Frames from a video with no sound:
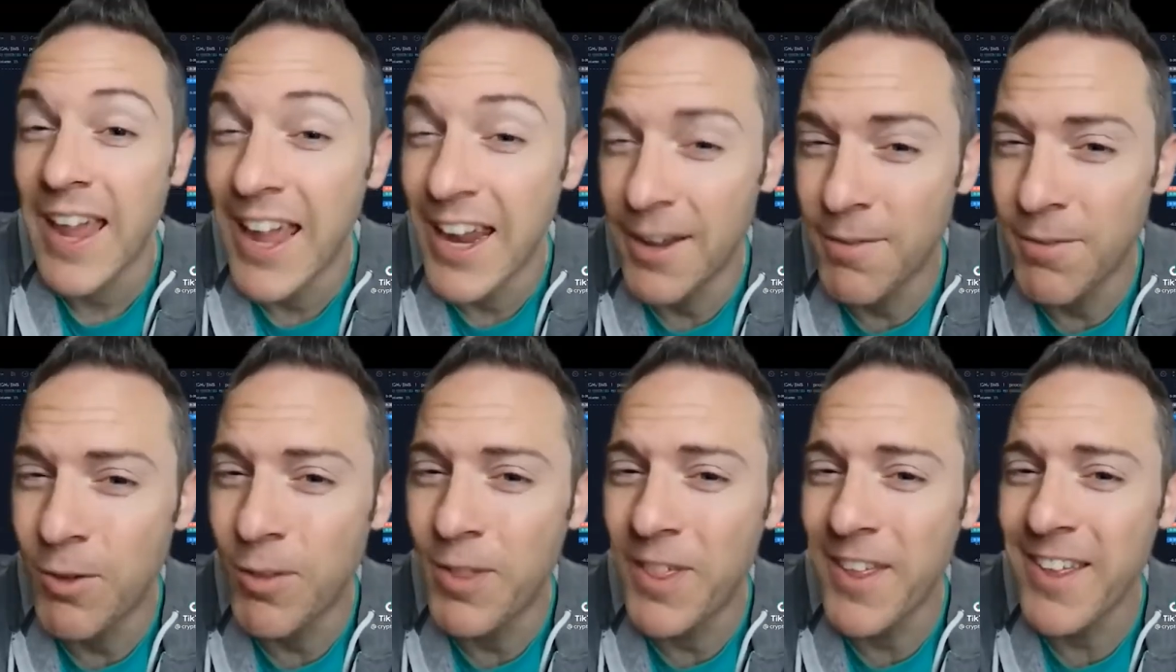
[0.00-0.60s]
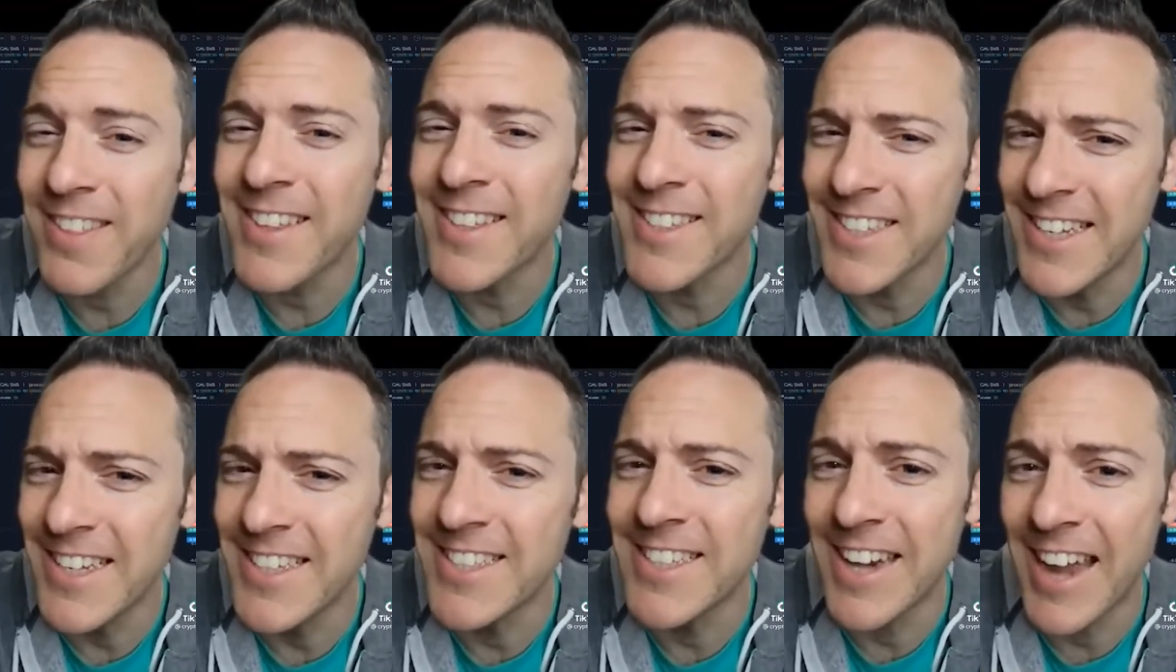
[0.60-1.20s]
And if you think this
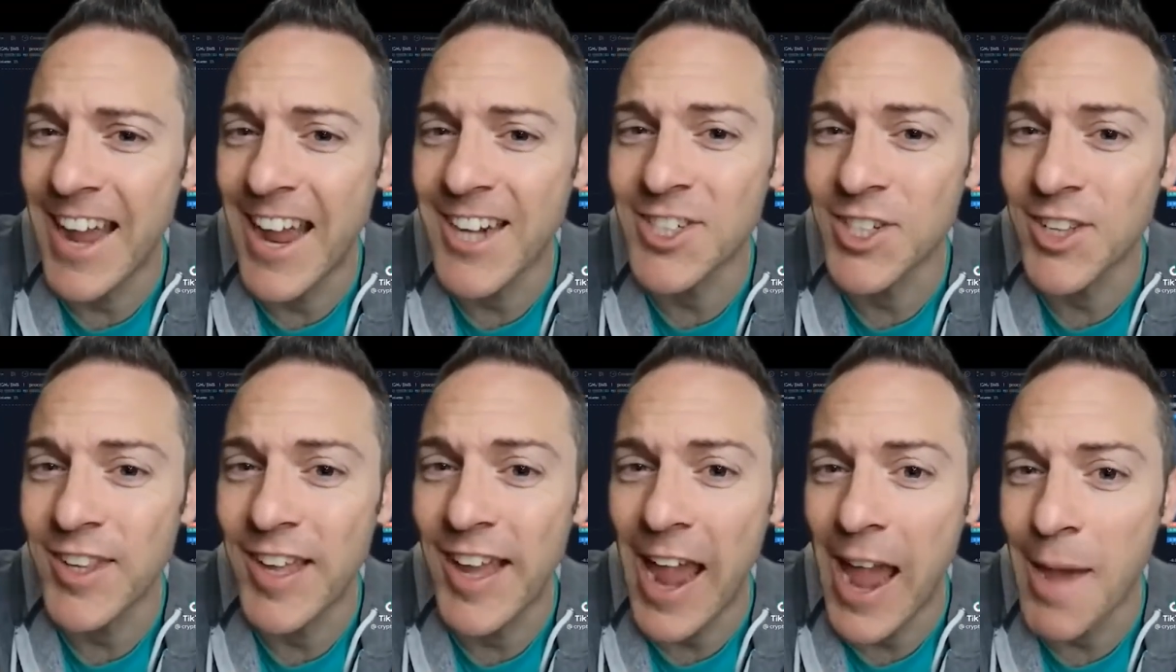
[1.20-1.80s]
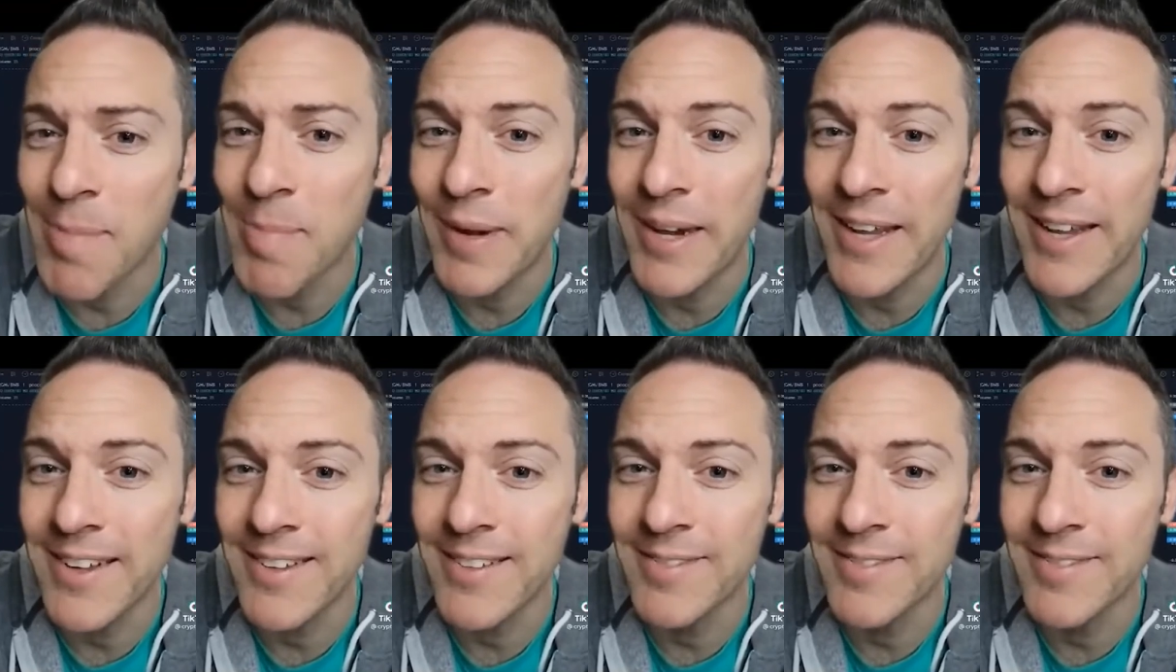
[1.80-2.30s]
isn't actually happening,